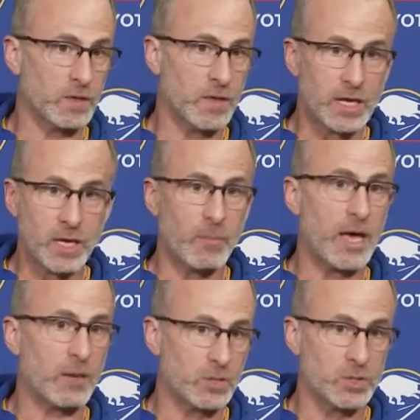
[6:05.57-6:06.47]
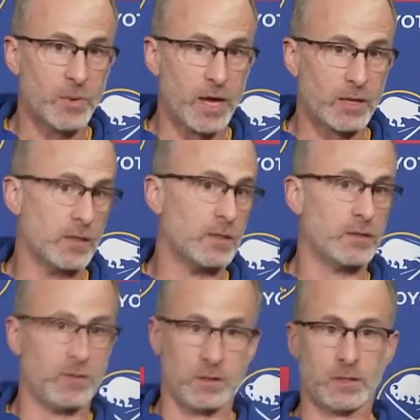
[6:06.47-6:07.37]
They command respect.
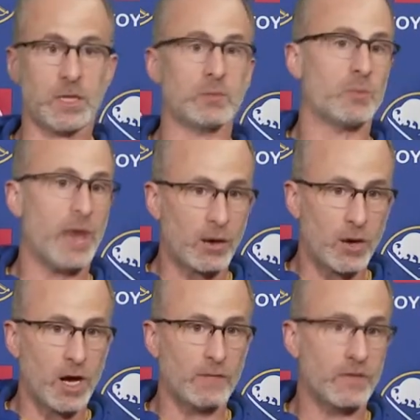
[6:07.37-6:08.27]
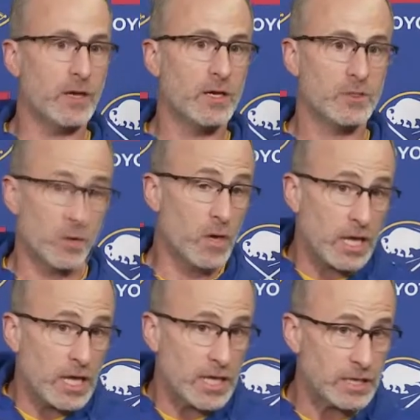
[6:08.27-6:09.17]
The teams back off. So they're not
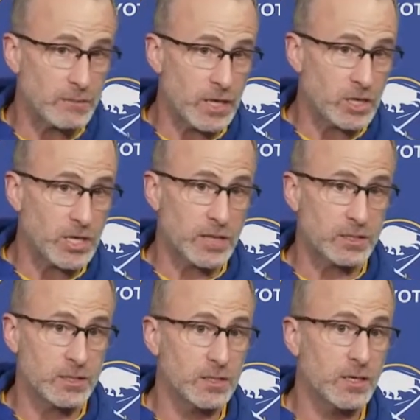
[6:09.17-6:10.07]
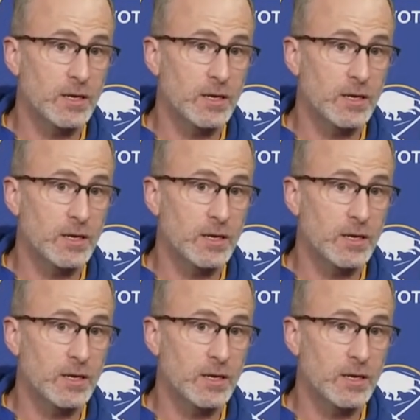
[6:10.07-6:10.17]
getting as many chances,